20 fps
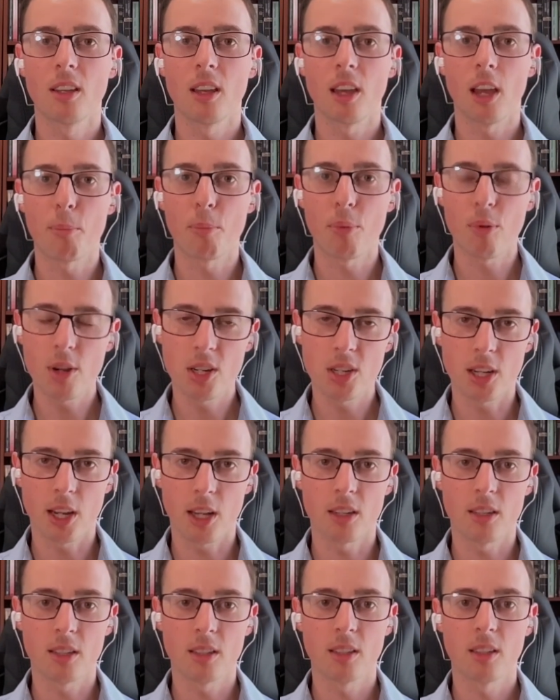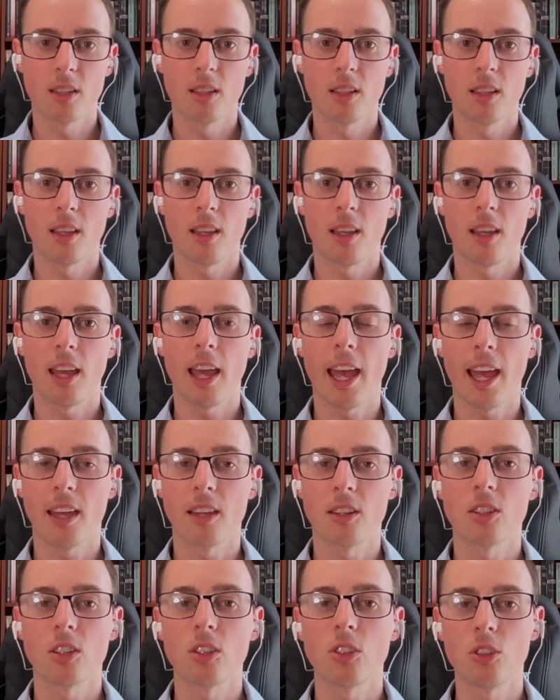appreciated,
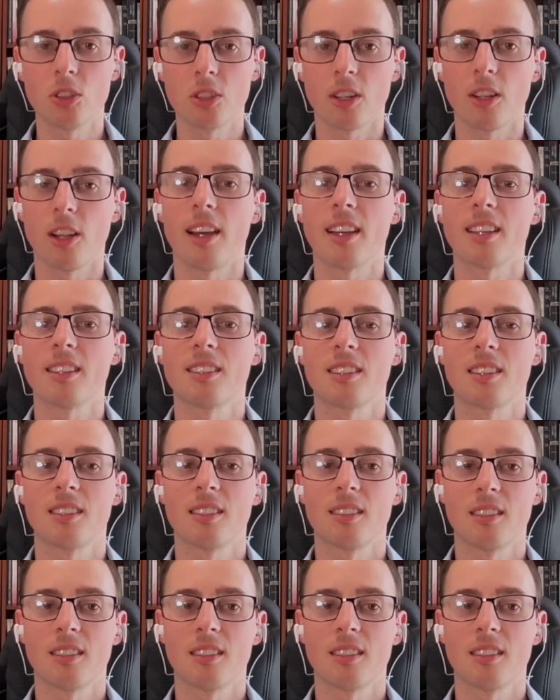and utilised.